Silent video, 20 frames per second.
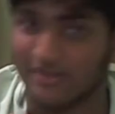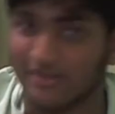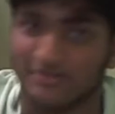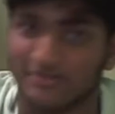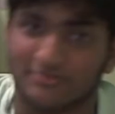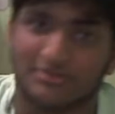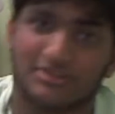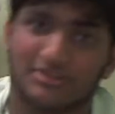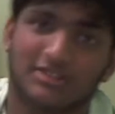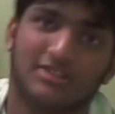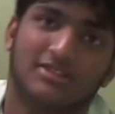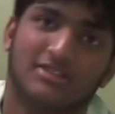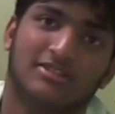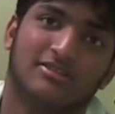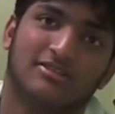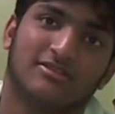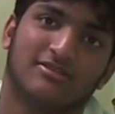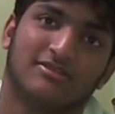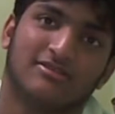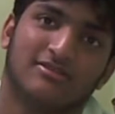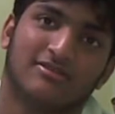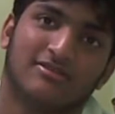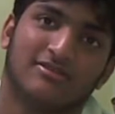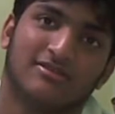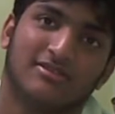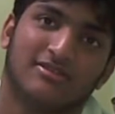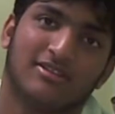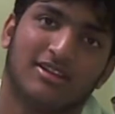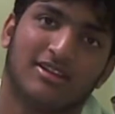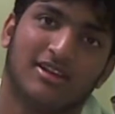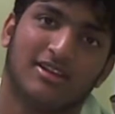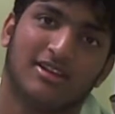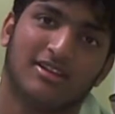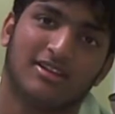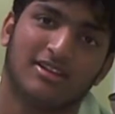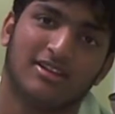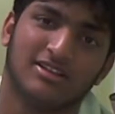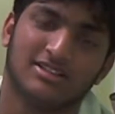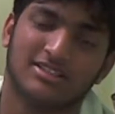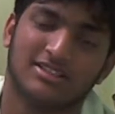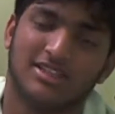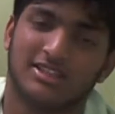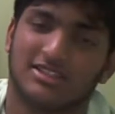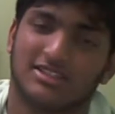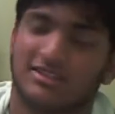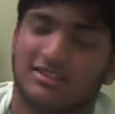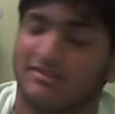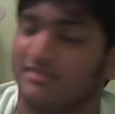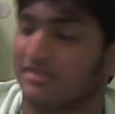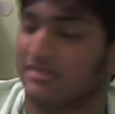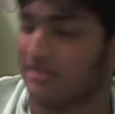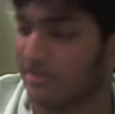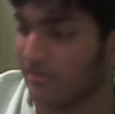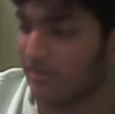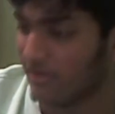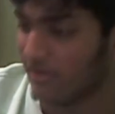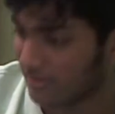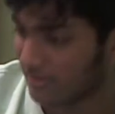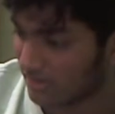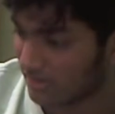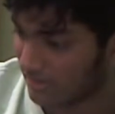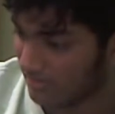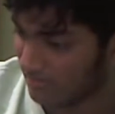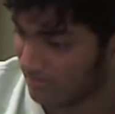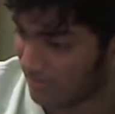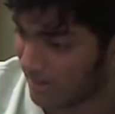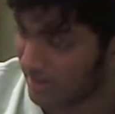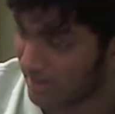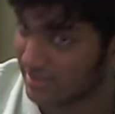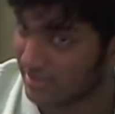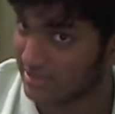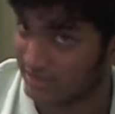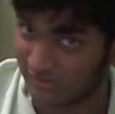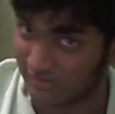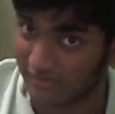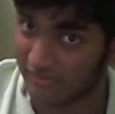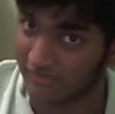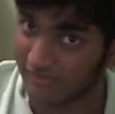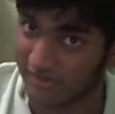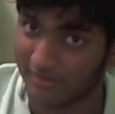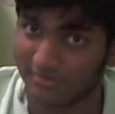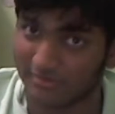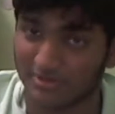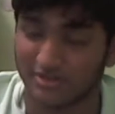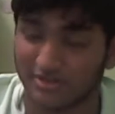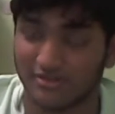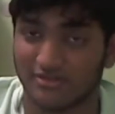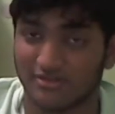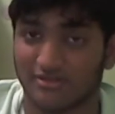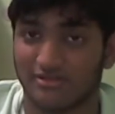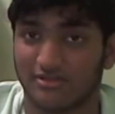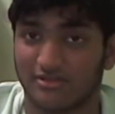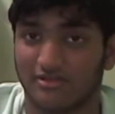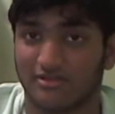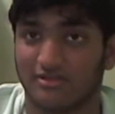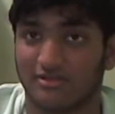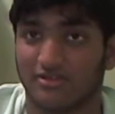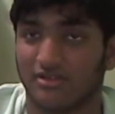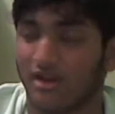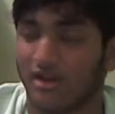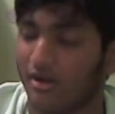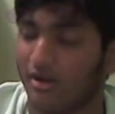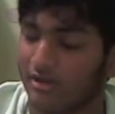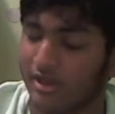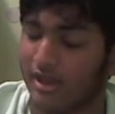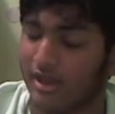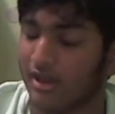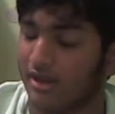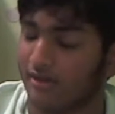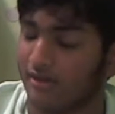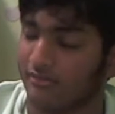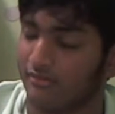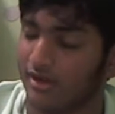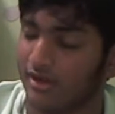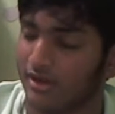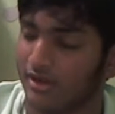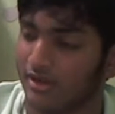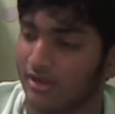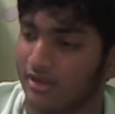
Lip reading: So I think he said something. I think we had to combine two of them. So, oh yeah, right.